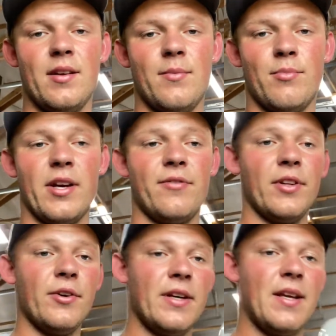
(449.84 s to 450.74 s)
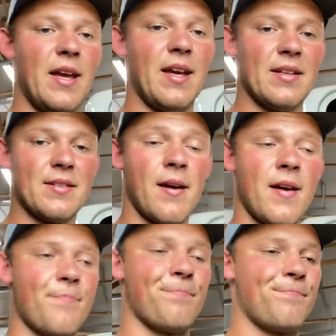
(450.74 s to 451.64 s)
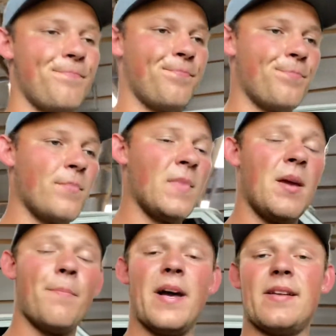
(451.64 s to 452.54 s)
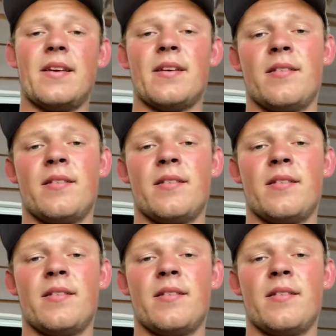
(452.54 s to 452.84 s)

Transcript: brake fluid and time. But